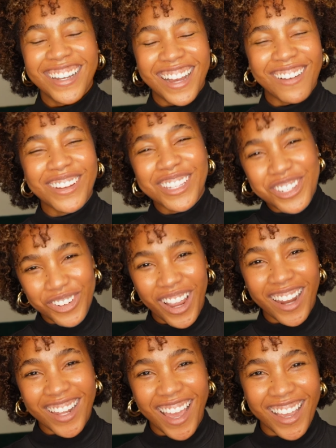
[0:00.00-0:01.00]
I really
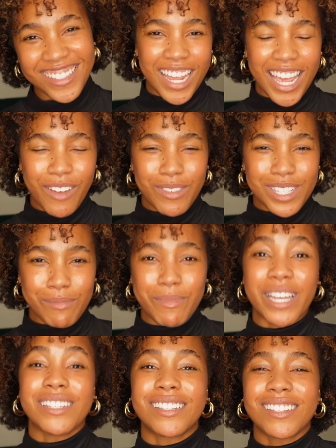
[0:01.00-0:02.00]
tried, guys. It was a
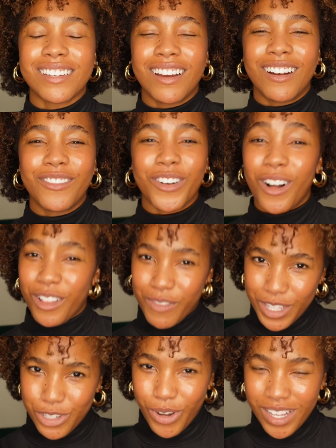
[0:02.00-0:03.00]
miss for all of
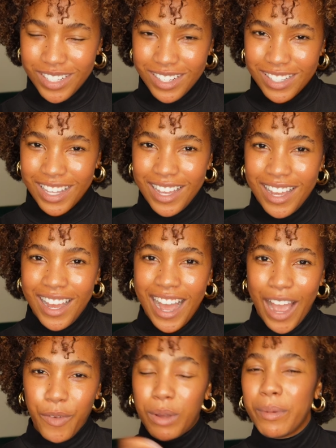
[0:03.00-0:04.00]
these dresses.
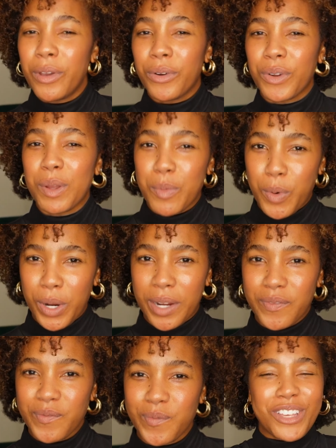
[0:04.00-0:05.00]
I will be ordering
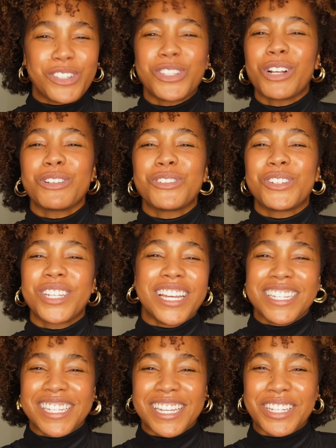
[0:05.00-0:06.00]
more. The search
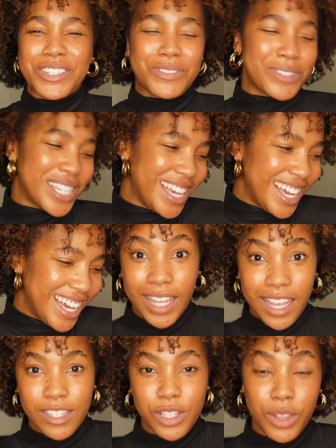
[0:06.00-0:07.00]
continues.
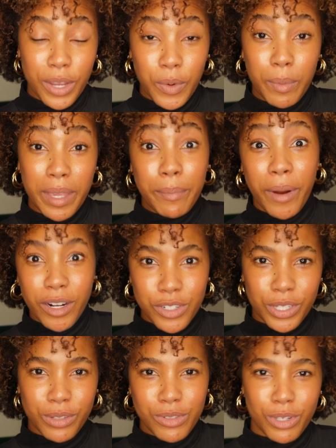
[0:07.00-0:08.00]
Yeah, so there will be a part
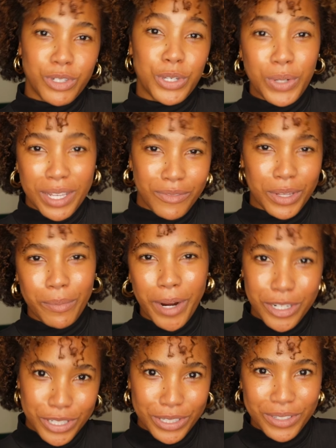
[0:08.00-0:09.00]
2, so tune in for the
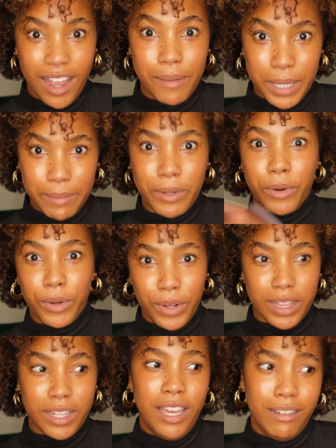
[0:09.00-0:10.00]
part 2. I'm gonna be
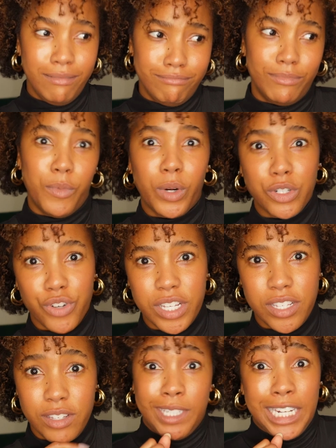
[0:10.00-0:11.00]
ordering more
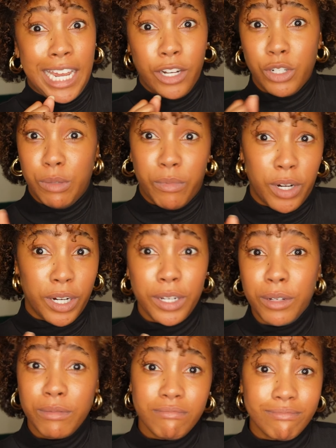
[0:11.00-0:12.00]
dresses tonight or
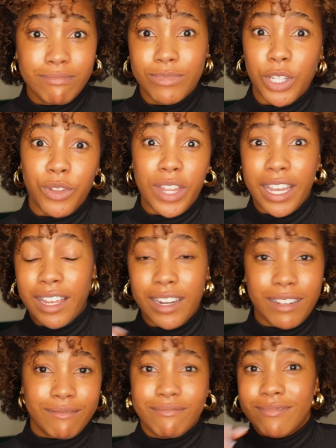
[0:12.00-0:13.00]
tomorrow so that I
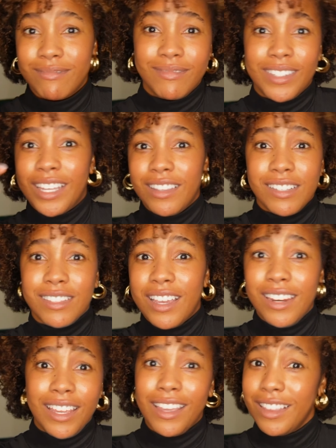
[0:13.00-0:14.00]
can get this in
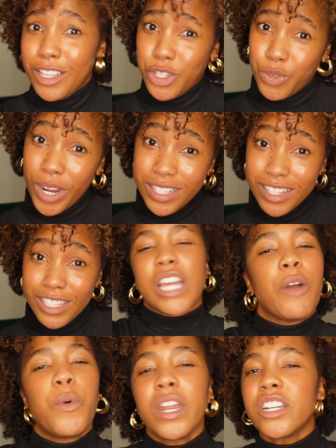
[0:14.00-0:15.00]
and get these dresses. I
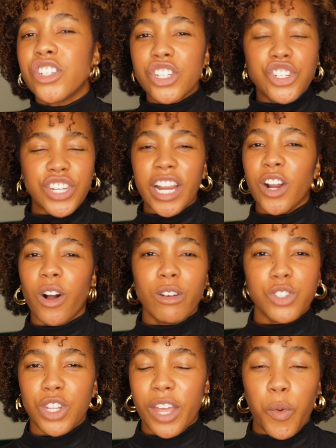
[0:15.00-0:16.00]
wanna just share
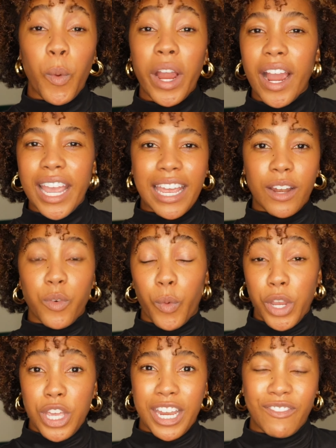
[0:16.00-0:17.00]
also like where
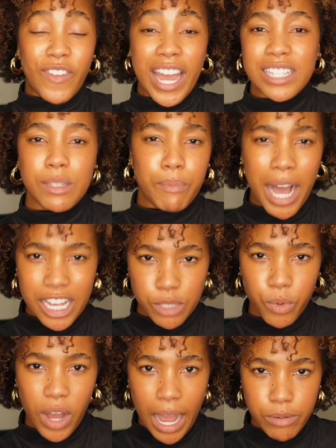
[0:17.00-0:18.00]
you can find some
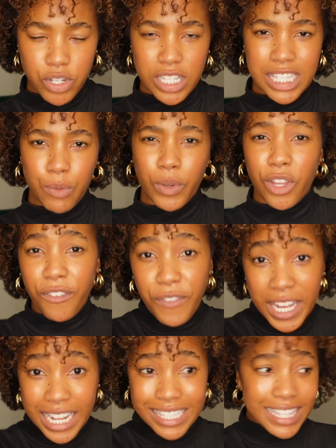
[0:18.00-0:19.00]
possible options and what their
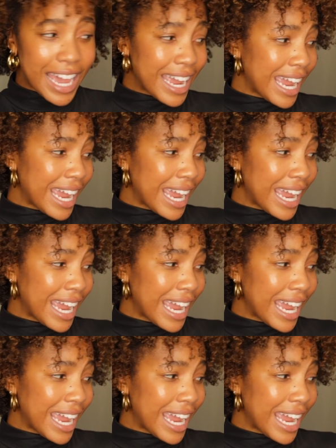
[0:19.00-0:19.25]
fit is like.